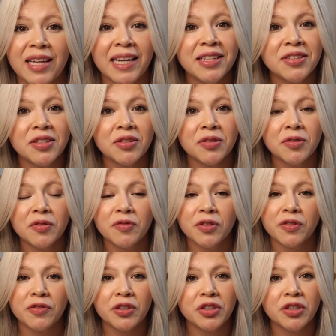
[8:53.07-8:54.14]
Stay tuned
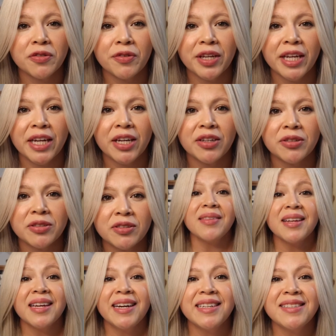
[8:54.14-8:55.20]
for future videos.
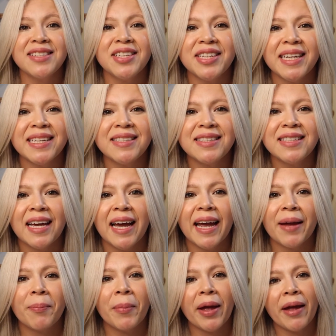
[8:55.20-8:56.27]
Until next
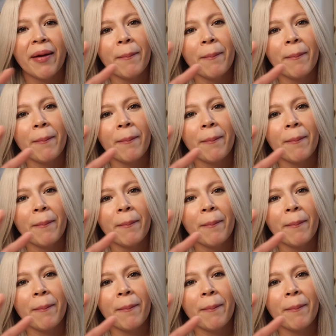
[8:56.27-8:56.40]
time.